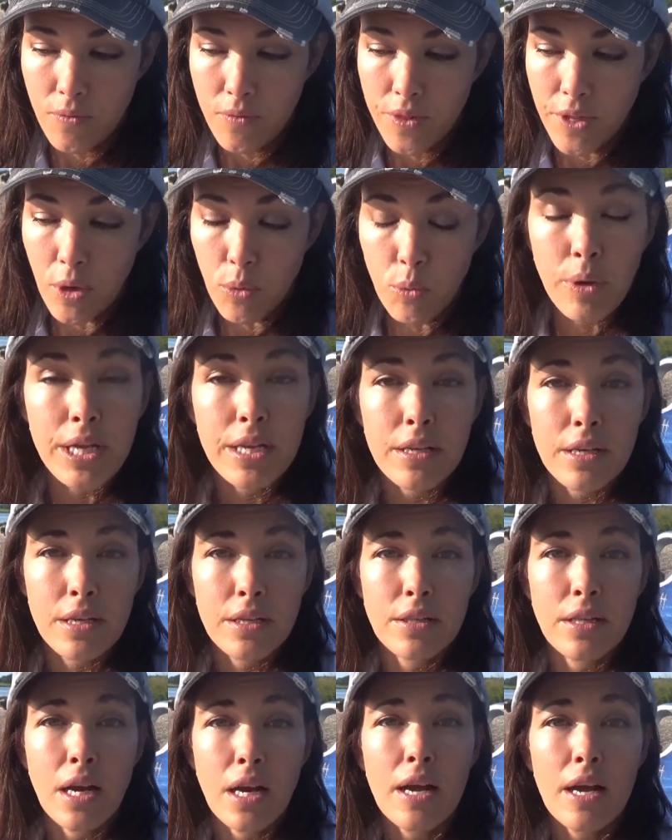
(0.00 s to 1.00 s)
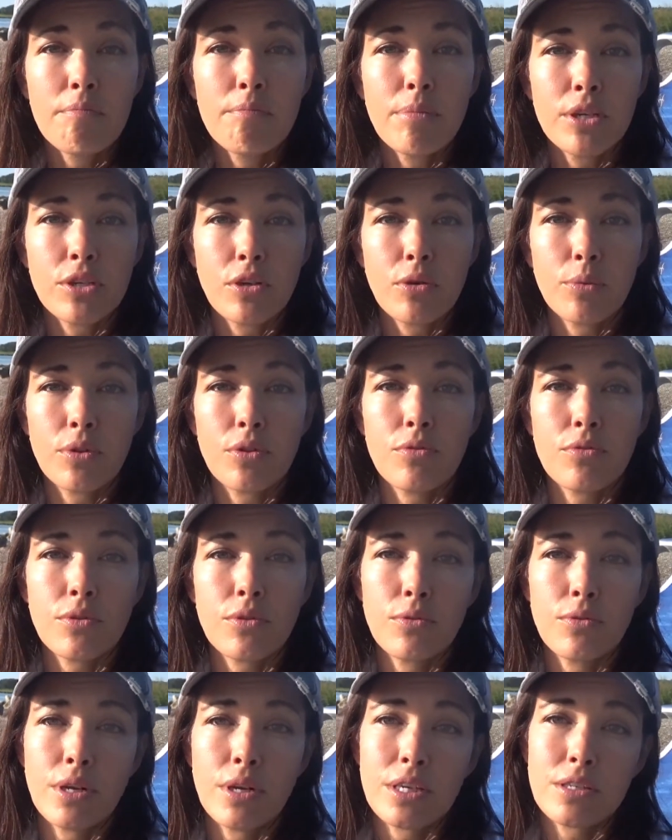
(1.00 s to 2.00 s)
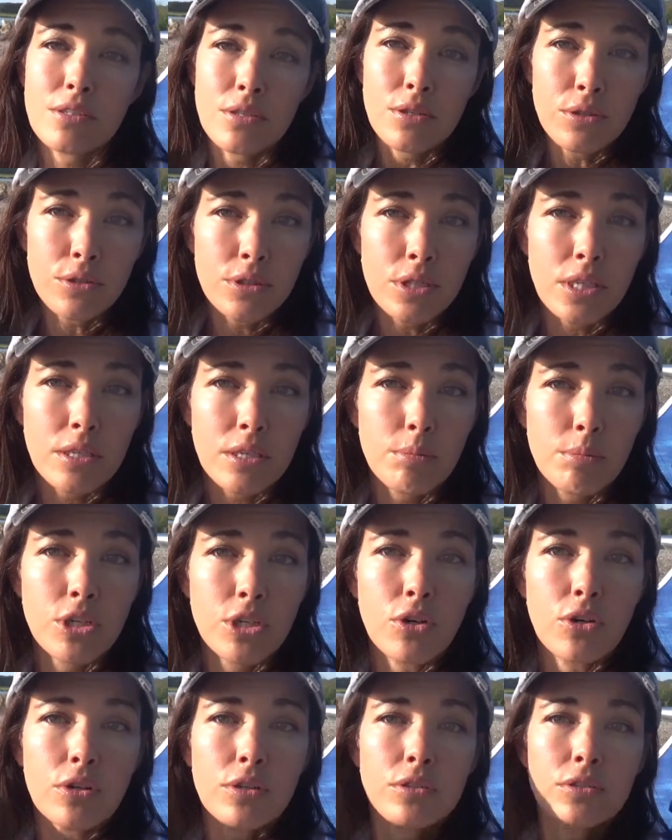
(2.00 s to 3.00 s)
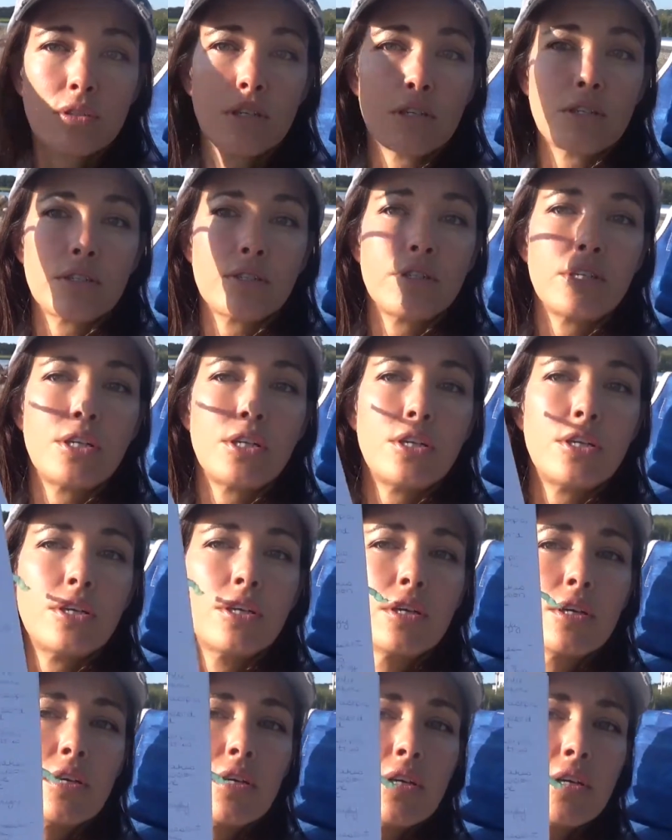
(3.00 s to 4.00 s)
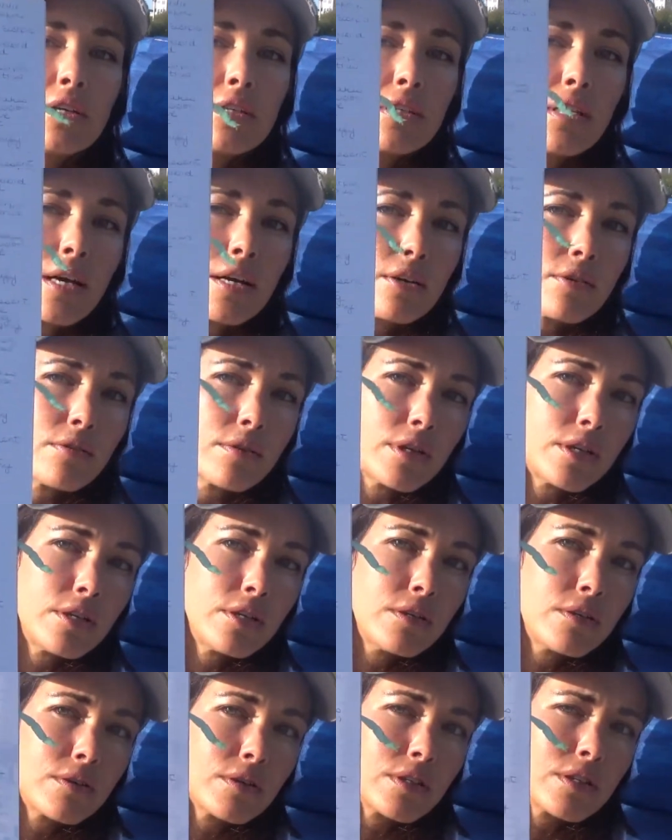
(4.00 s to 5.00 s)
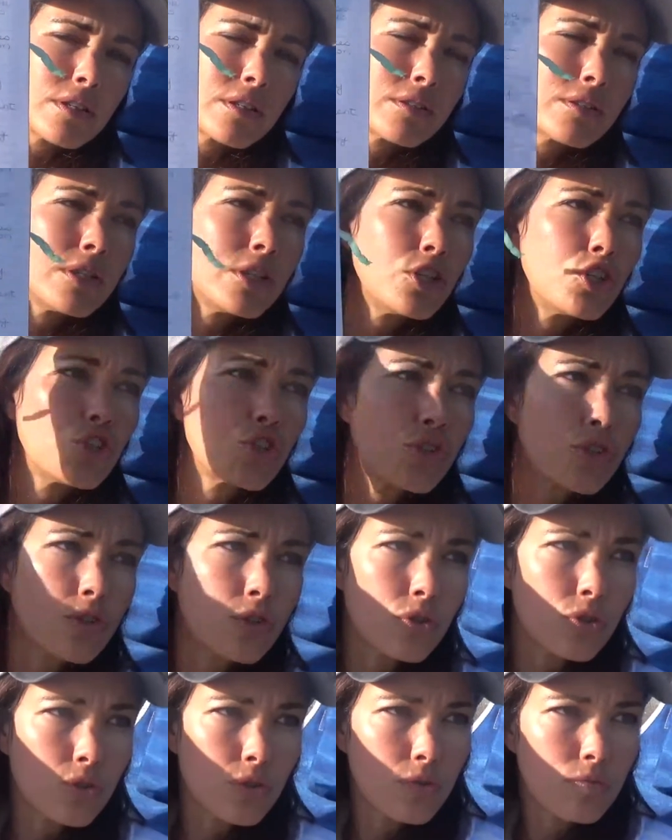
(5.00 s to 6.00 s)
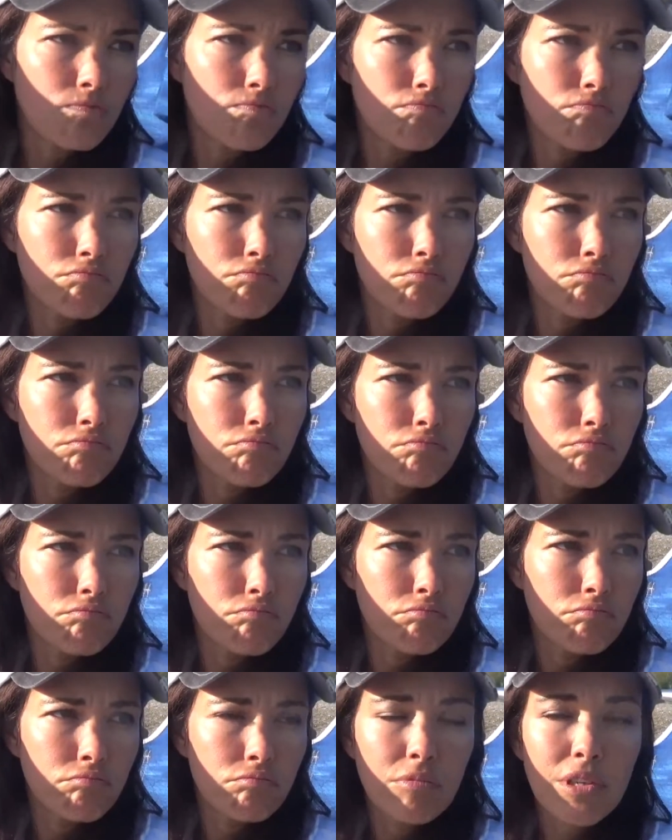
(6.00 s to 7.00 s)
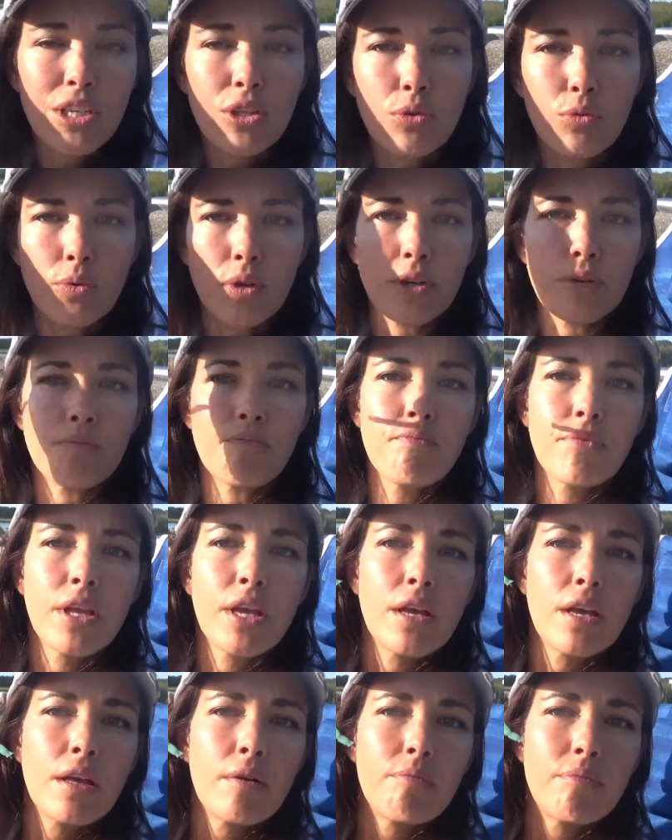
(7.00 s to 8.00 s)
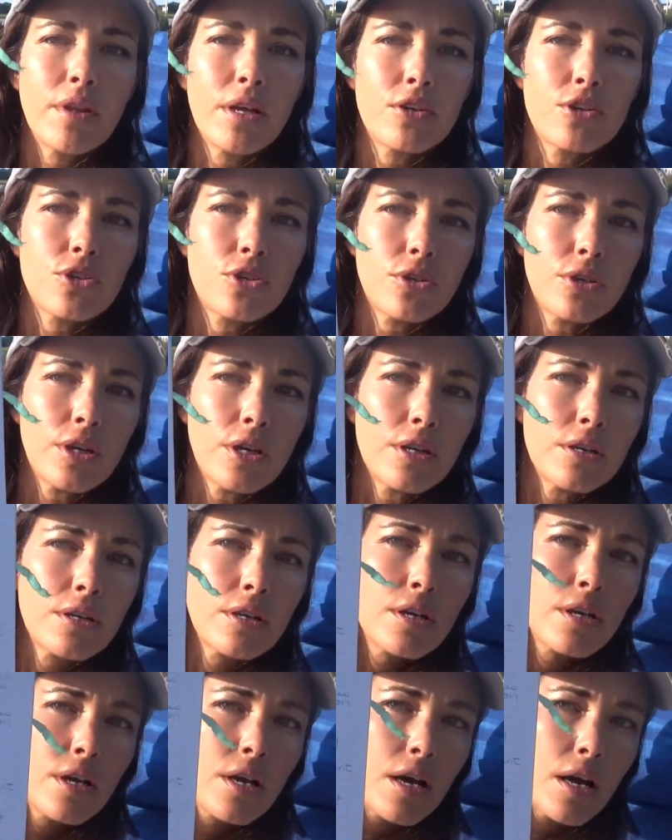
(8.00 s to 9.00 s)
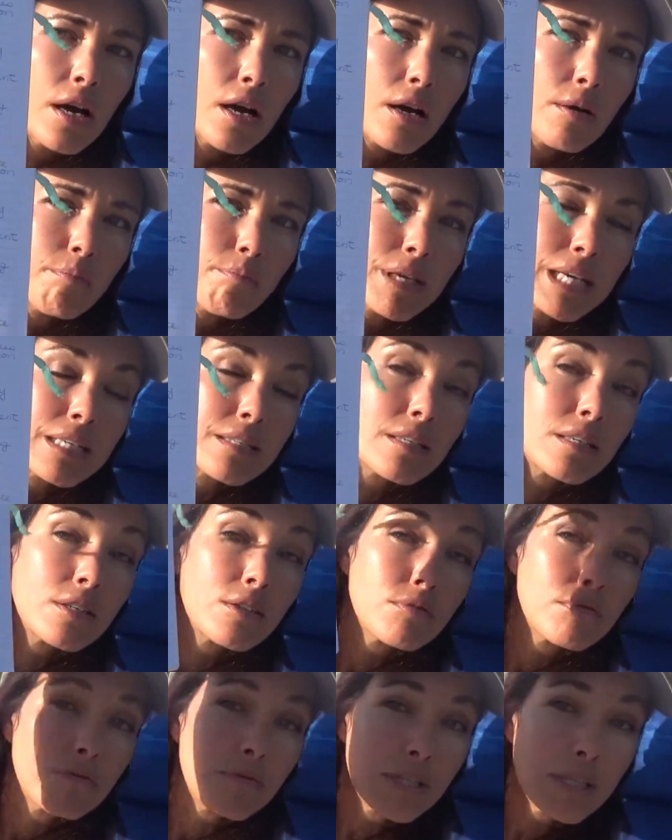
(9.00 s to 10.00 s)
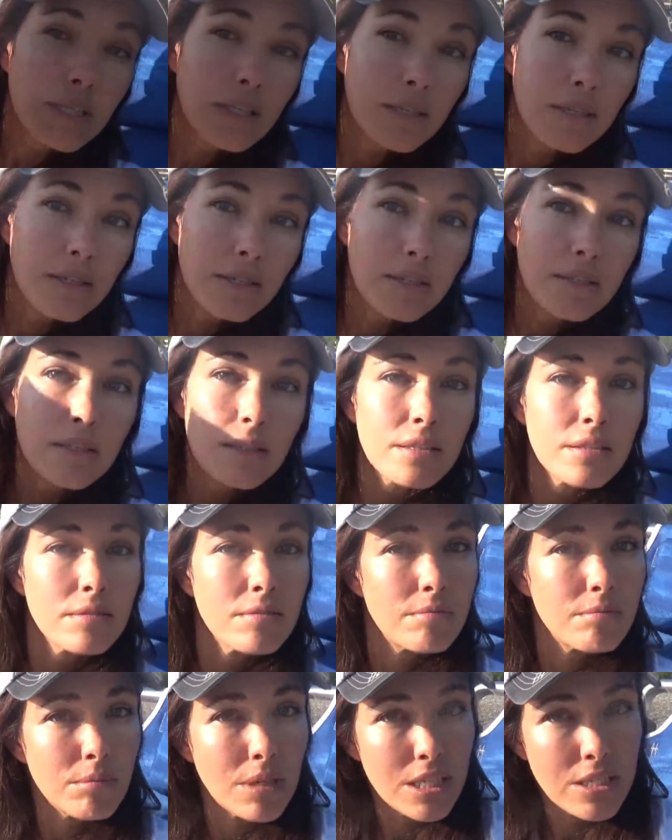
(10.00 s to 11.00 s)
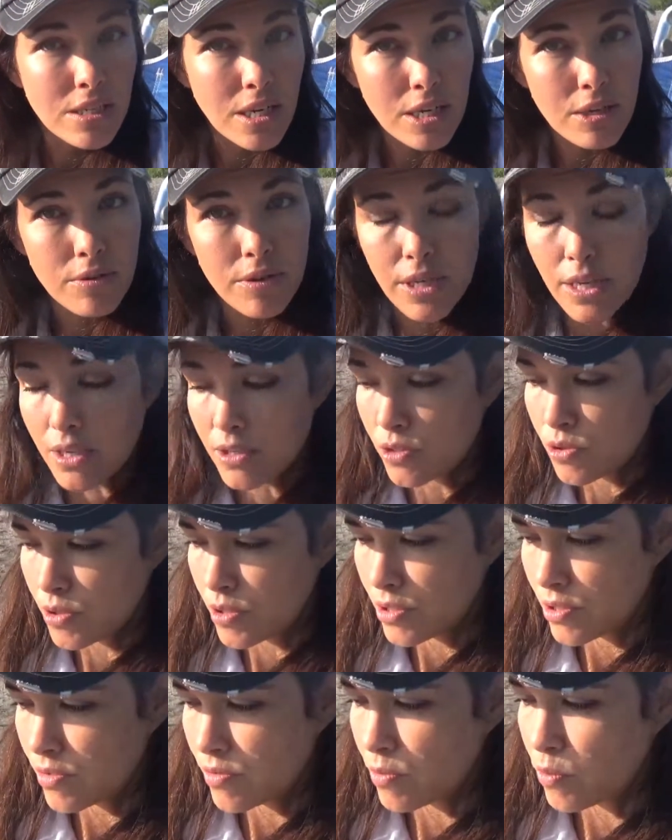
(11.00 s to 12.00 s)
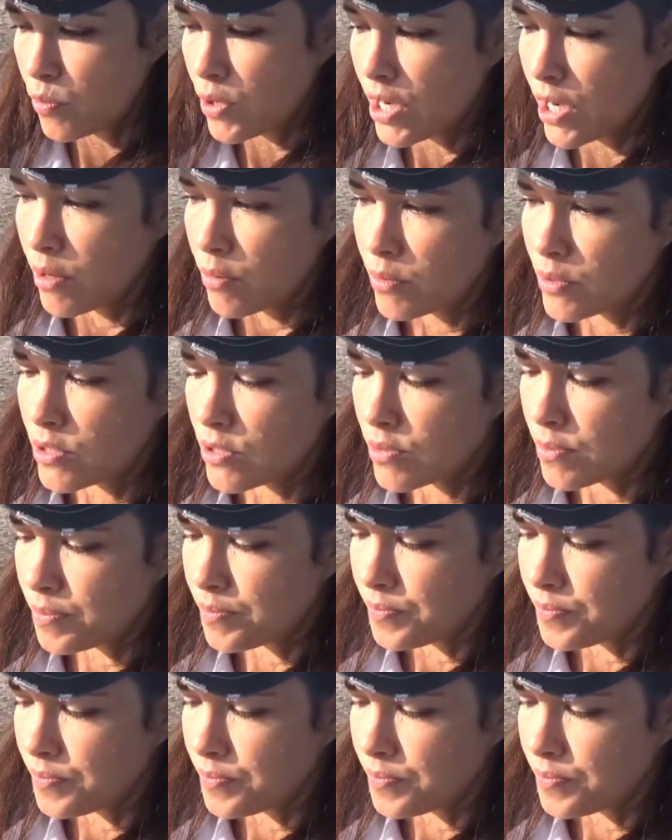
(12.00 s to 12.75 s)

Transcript: awakening that I've been going through, and it's literally going to be called Kundalini Diary or Kundalini Journal, either one, I'm not sure yet, because I'm going to read my diary entries from when I was